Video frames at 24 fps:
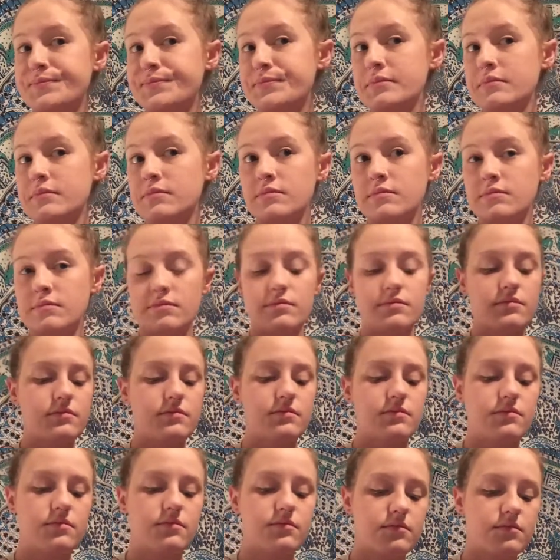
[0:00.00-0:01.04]

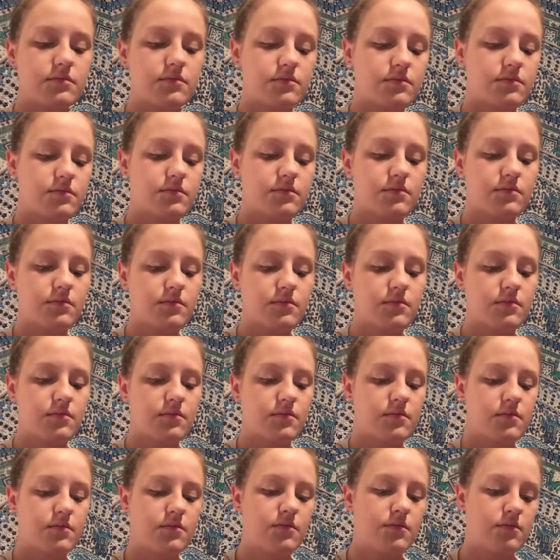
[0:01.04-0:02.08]

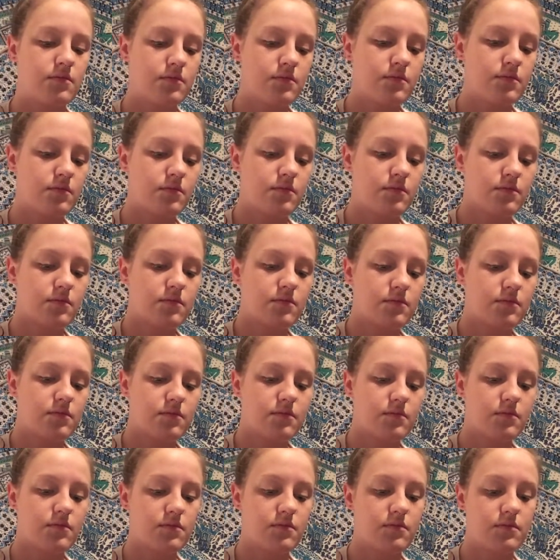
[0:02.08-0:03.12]

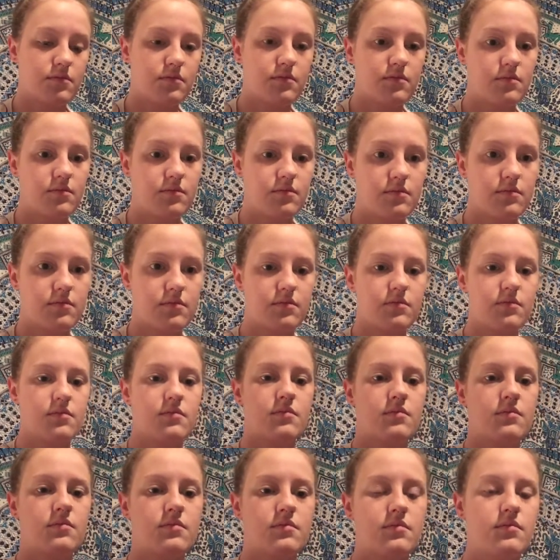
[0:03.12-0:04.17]

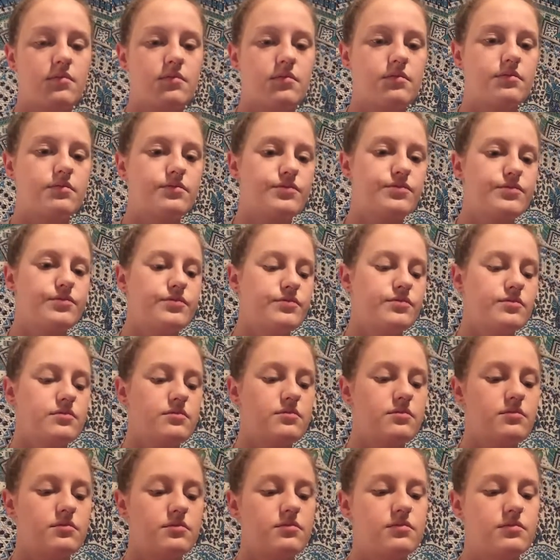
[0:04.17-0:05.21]

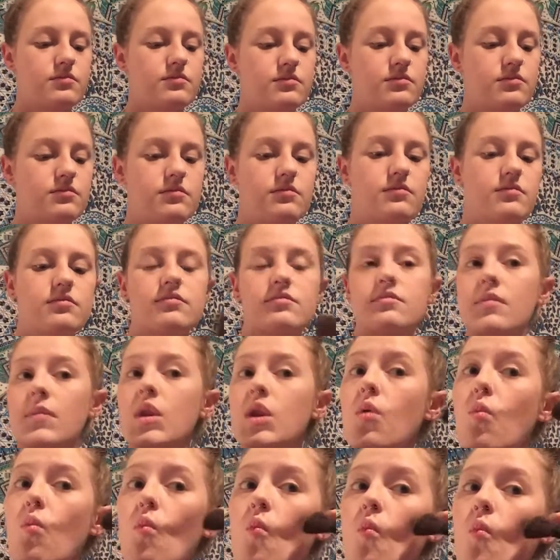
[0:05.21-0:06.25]

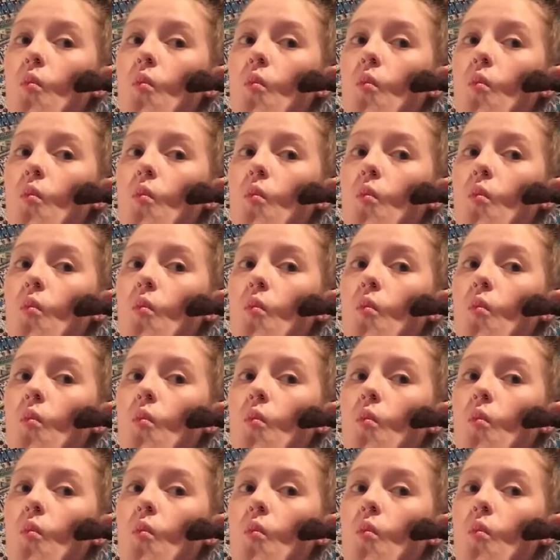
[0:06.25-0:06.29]
[no speech]